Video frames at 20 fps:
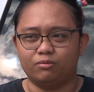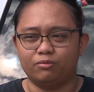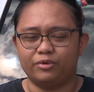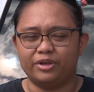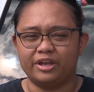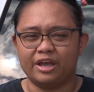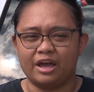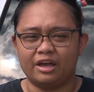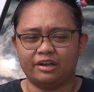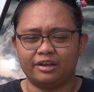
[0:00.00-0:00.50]
We
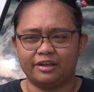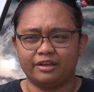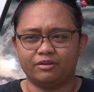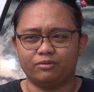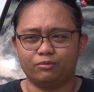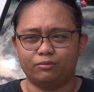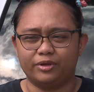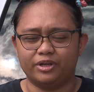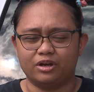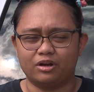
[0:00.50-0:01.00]
had like,
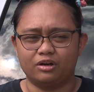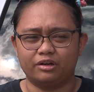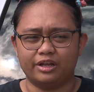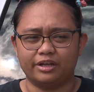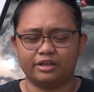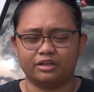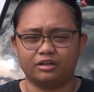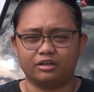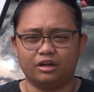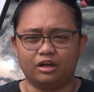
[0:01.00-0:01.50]
we heard like
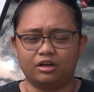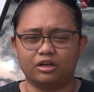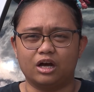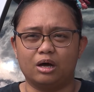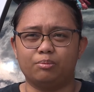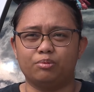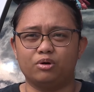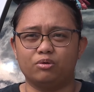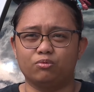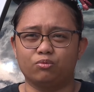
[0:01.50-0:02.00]
a
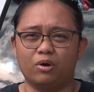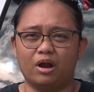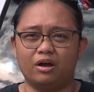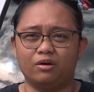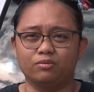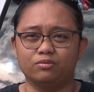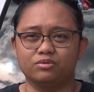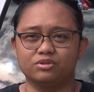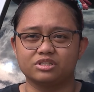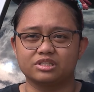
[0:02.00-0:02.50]
couple of
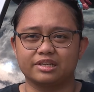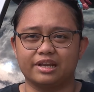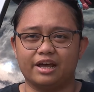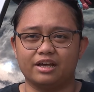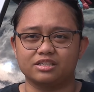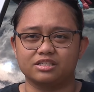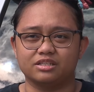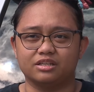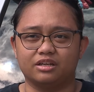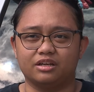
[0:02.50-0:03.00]
rounds
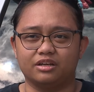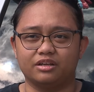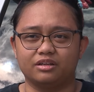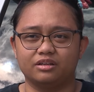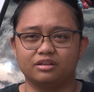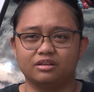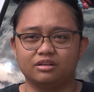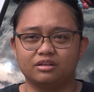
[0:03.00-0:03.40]
last night.